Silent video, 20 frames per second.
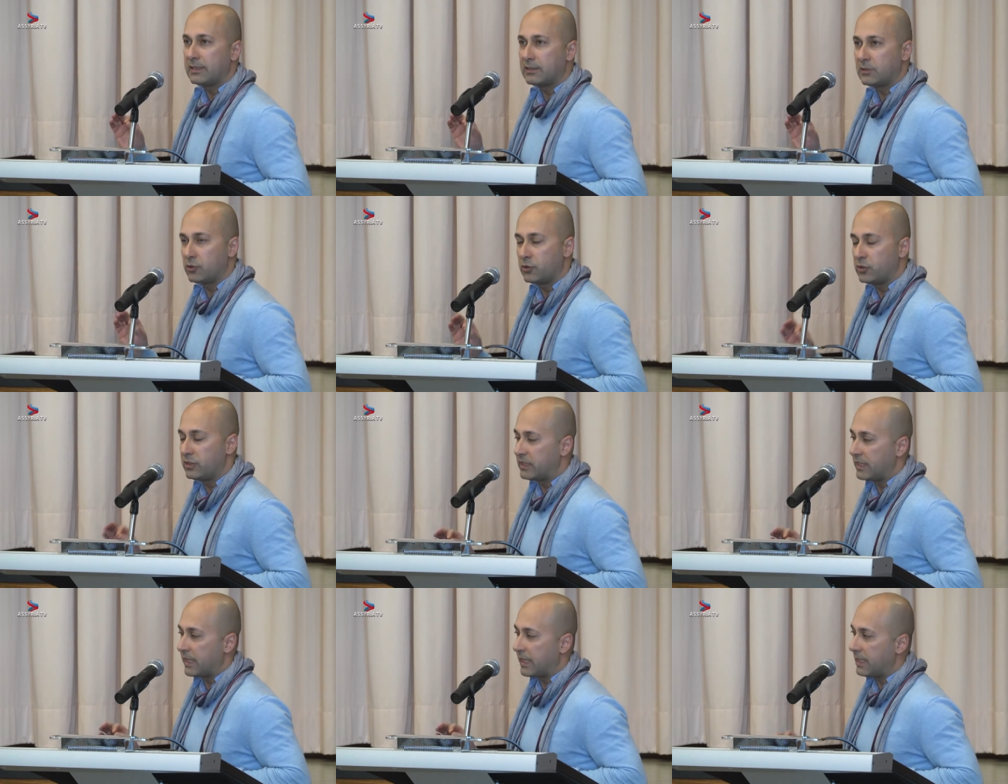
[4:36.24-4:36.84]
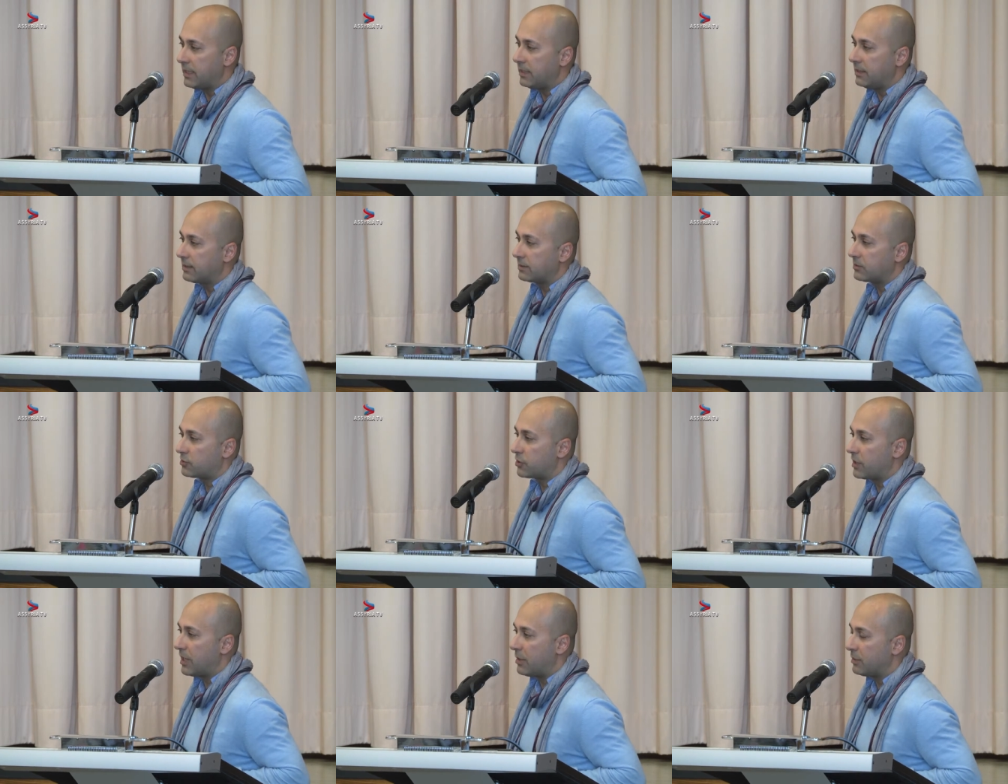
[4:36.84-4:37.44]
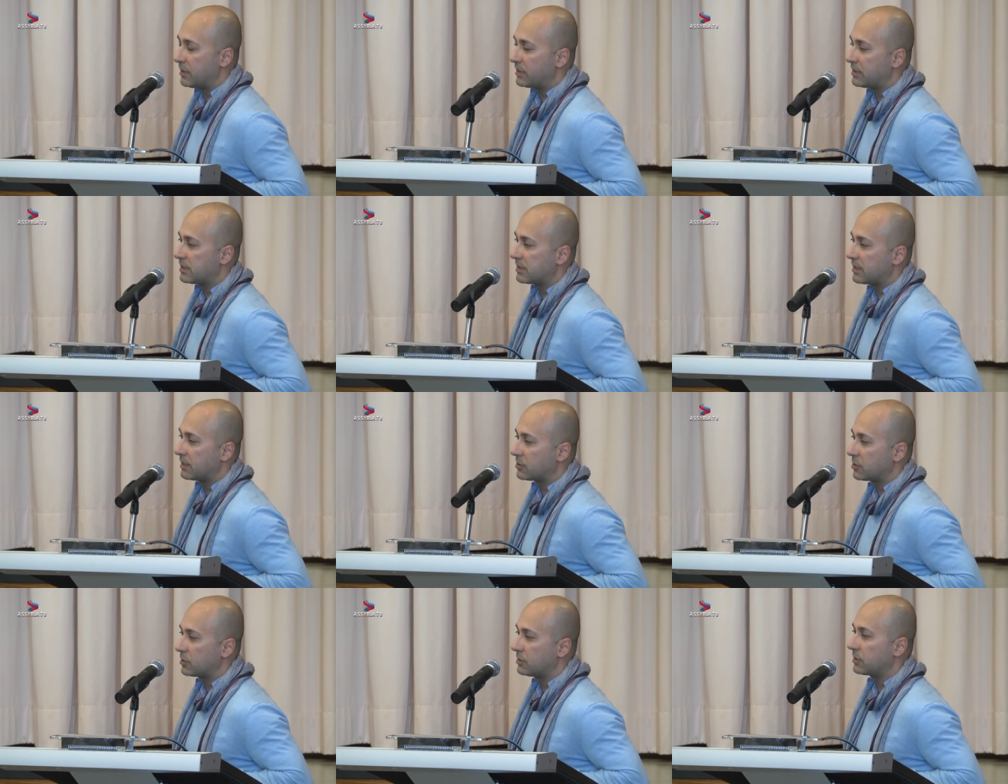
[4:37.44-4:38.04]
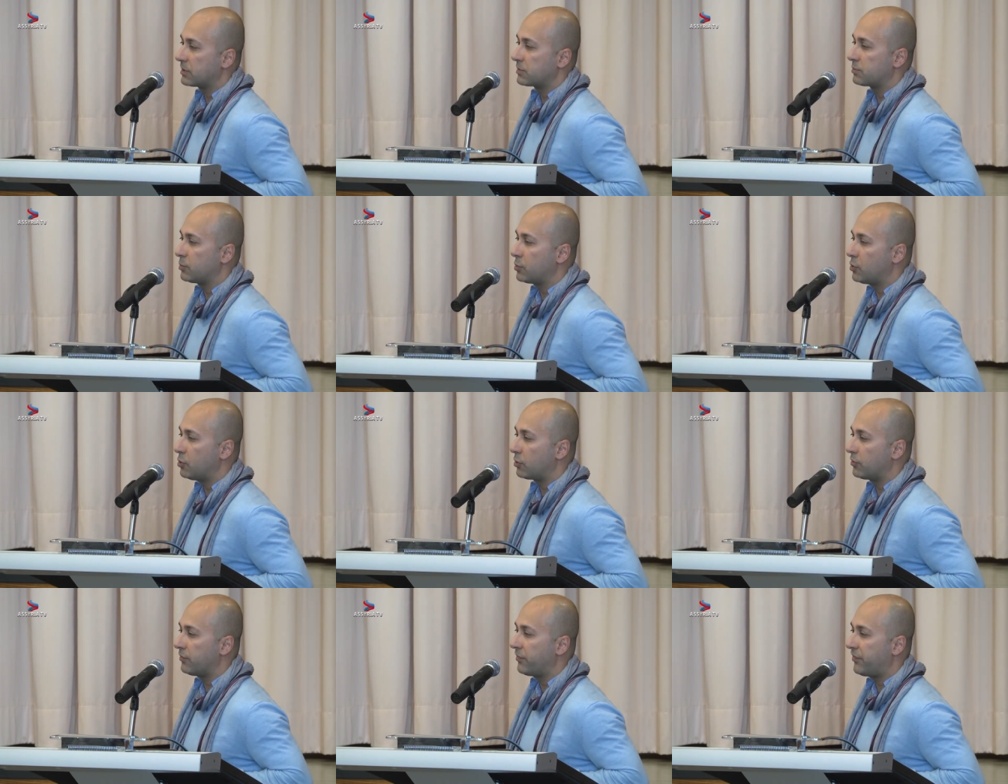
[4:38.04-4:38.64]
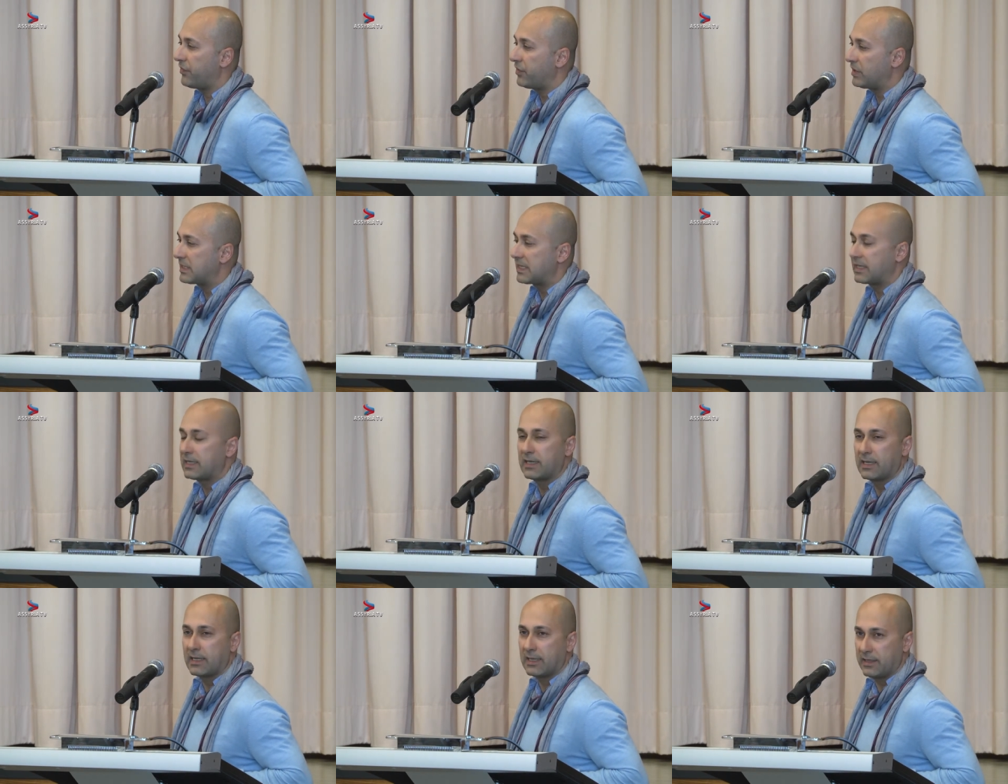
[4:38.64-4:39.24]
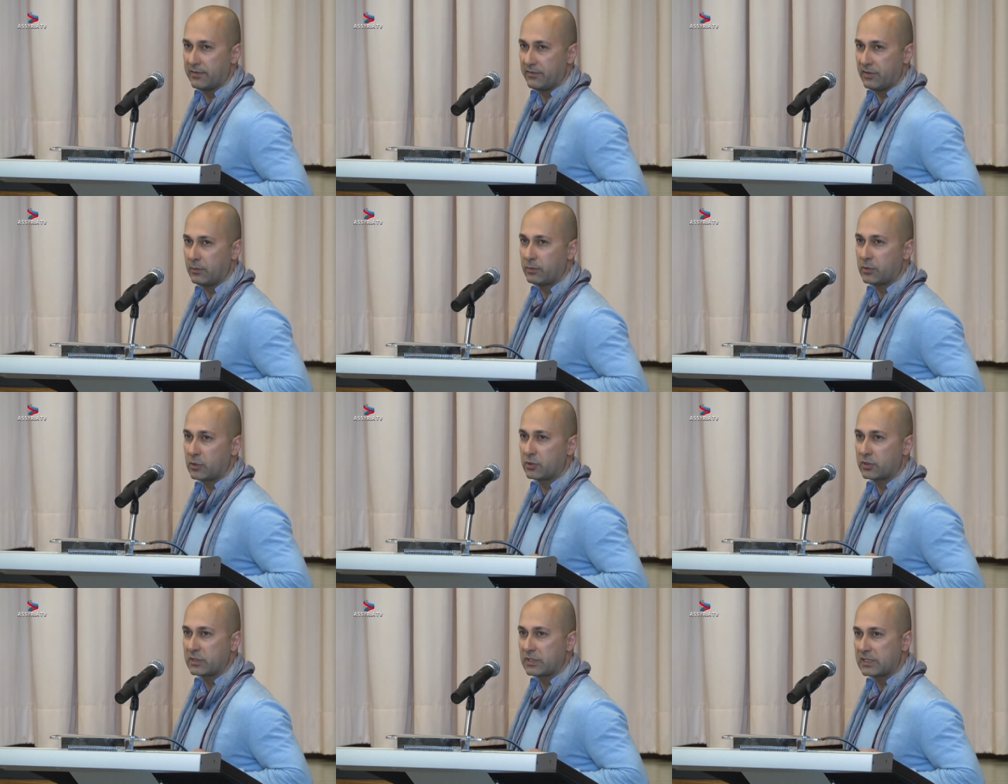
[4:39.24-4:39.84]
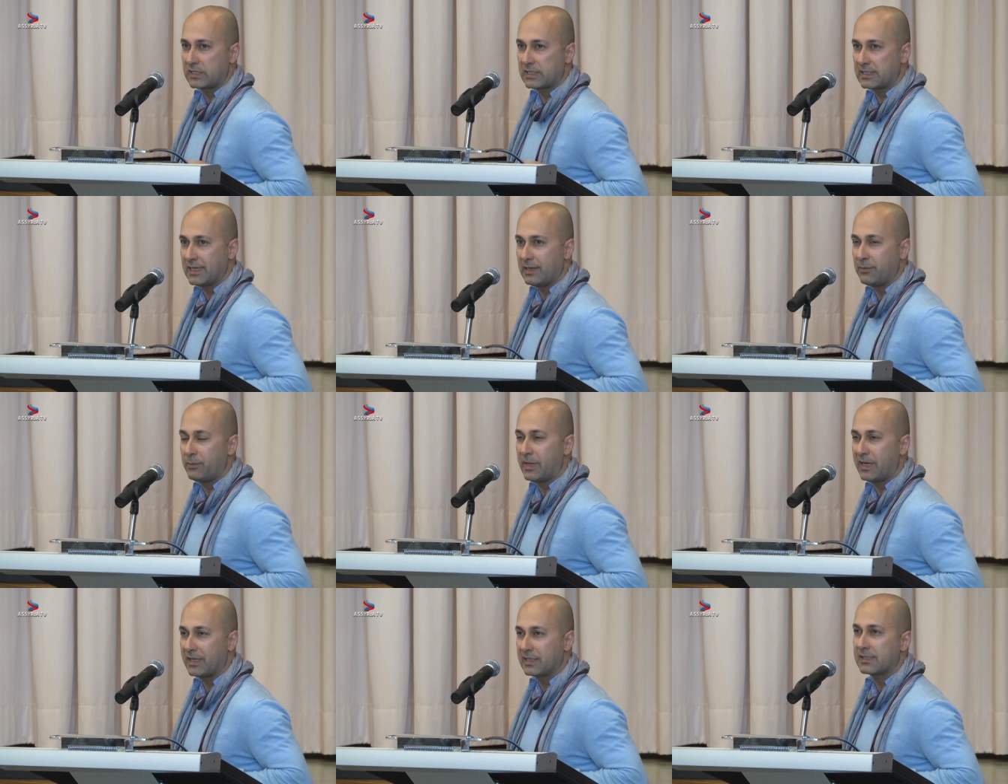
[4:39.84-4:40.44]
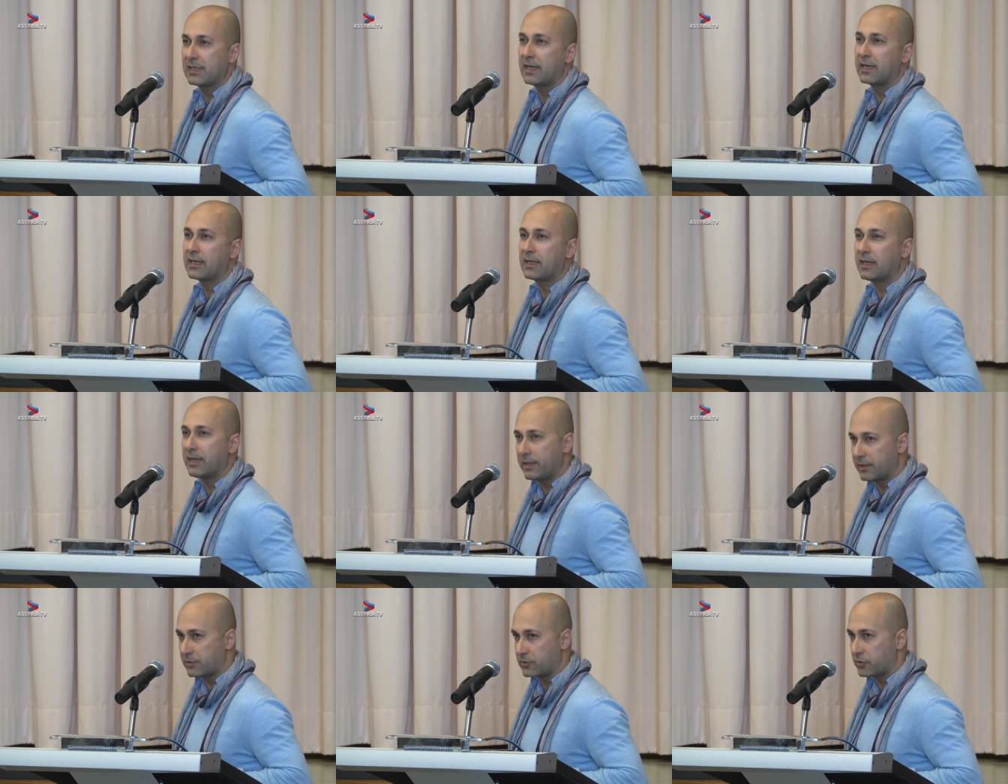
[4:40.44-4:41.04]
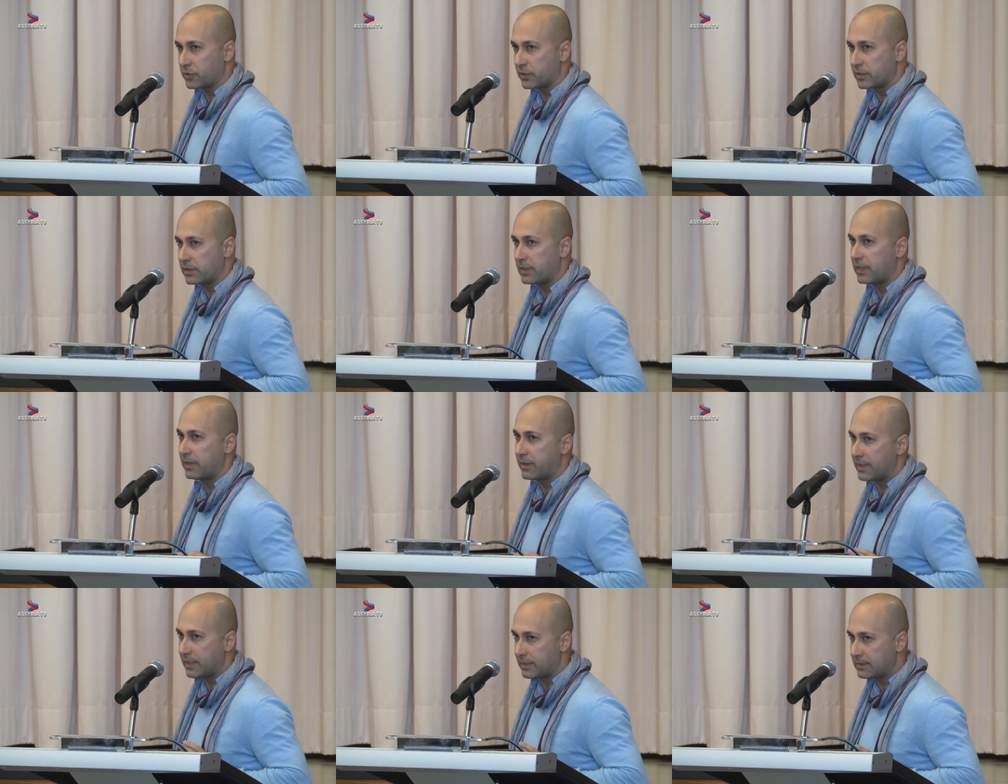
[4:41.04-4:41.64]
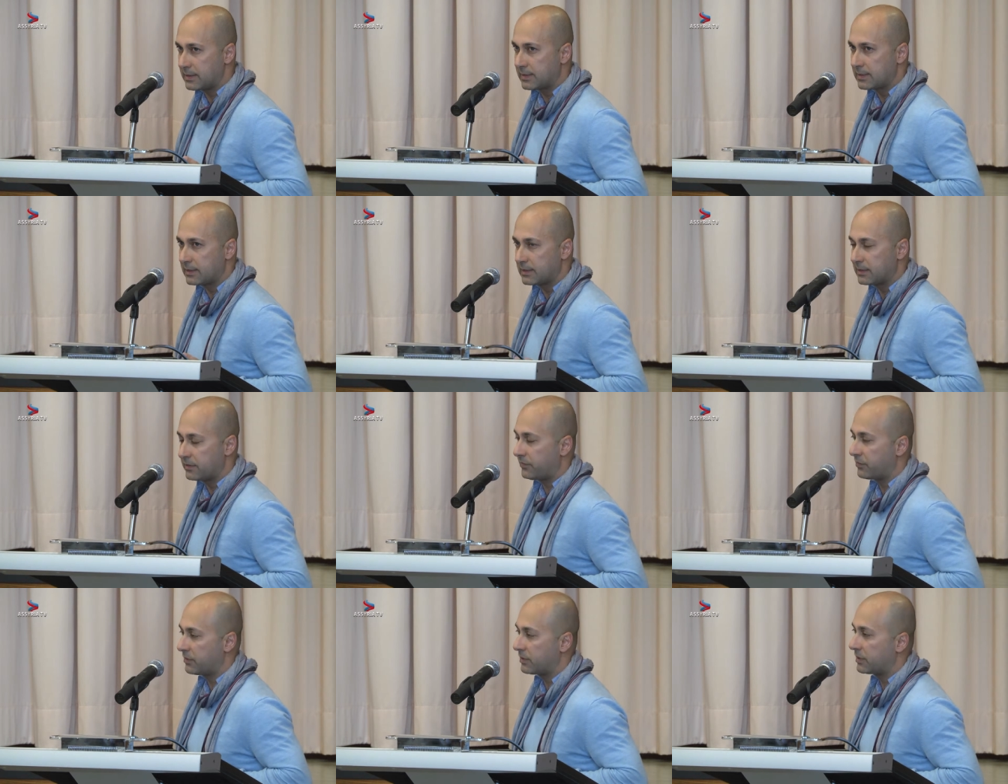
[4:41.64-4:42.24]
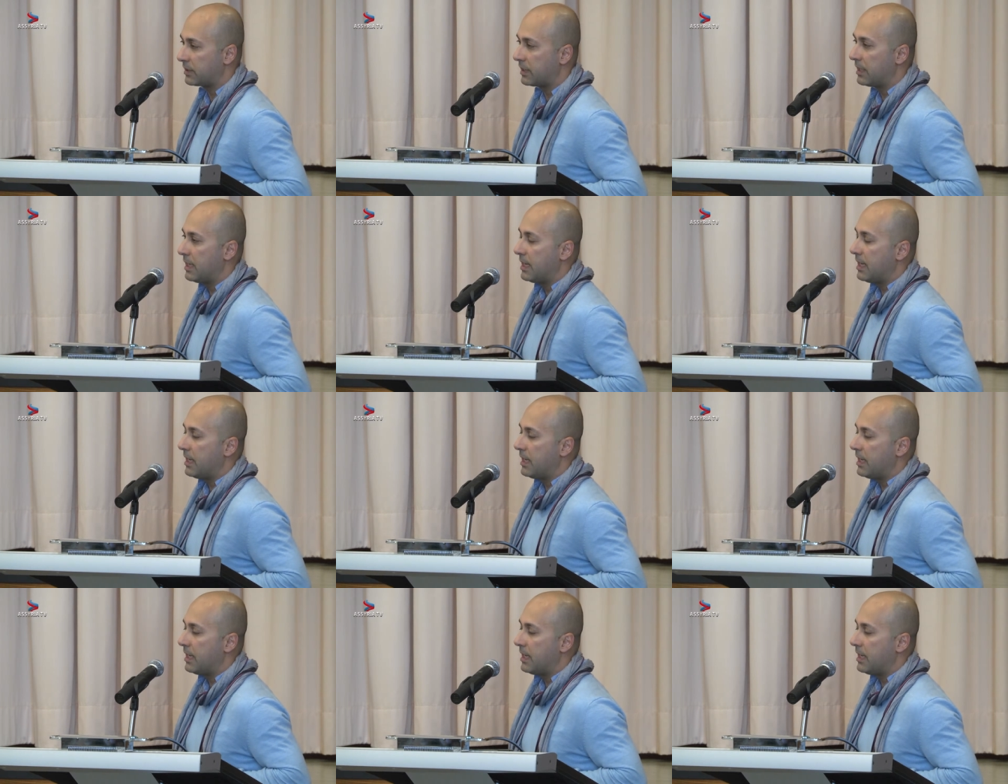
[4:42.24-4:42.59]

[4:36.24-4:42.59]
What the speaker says: today, trauma discussion is more on physical level because it's done by psychiatrists, and that is a different